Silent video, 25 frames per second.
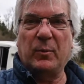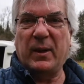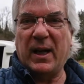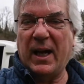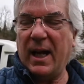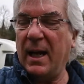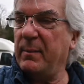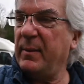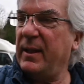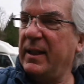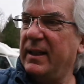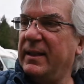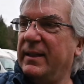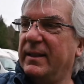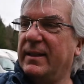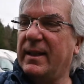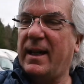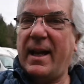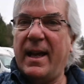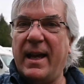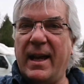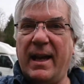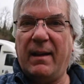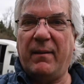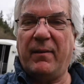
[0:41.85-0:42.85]
behind me,
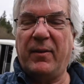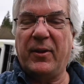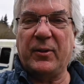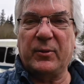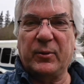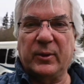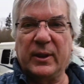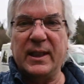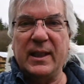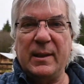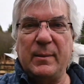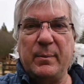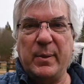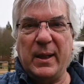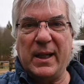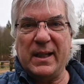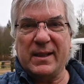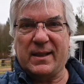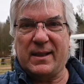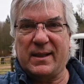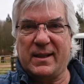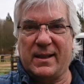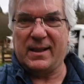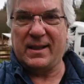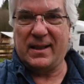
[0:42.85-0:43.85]
I have 3
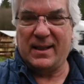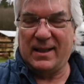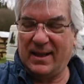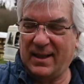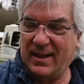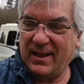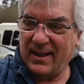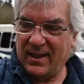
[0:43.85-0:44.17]
buses.